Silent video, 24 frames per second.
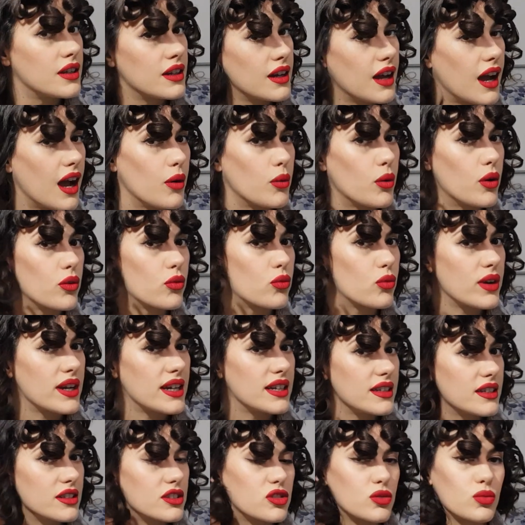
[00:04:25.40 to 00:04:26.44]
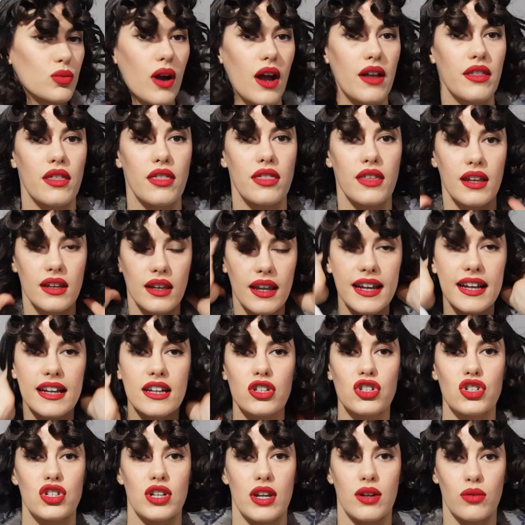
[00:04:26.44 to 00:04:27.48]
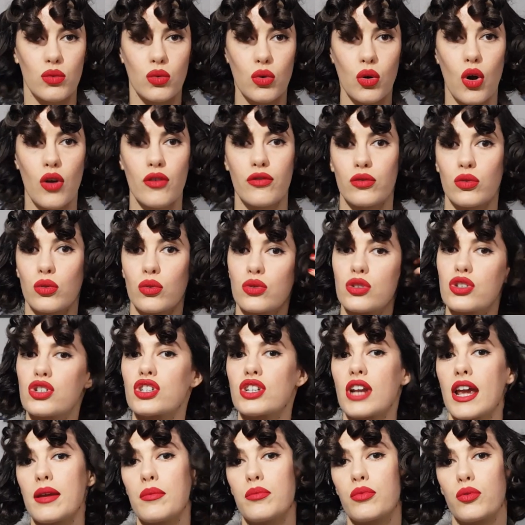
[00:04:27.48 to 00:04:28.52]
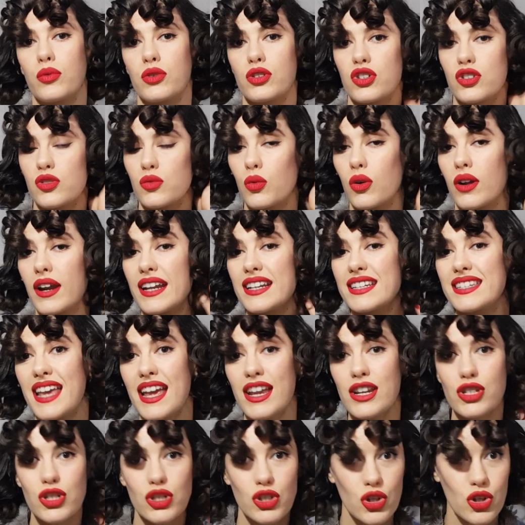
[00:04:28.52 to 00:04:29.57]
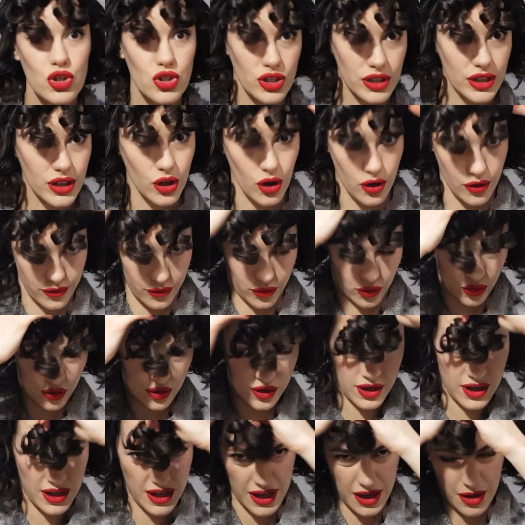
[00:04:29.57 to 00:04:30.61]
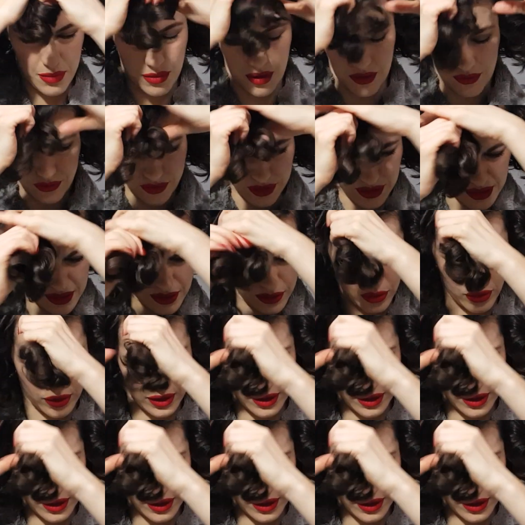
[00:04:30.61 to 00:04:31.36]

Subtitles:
I want ringlets rather than like a general overall shape, which is what I tend to usually go for, but for this look,